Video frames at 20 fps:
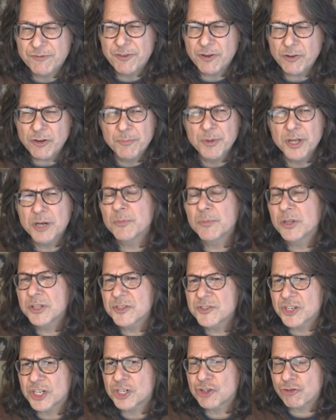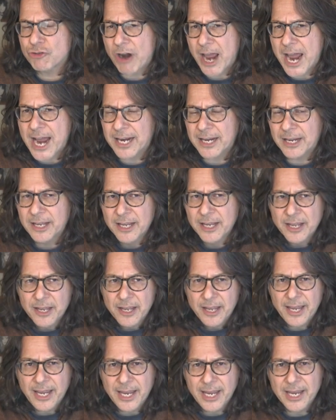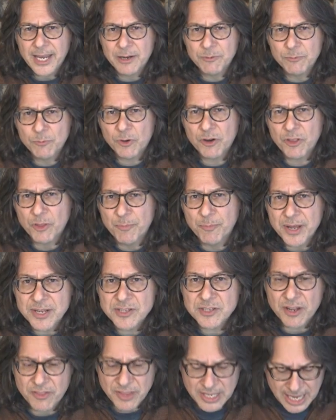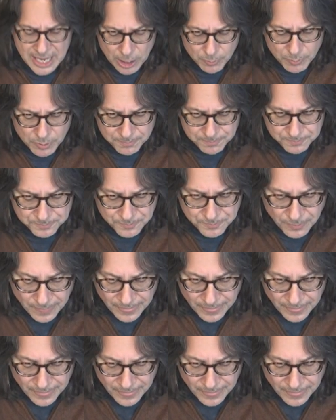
Very minimalistic track, and one of the best on the album.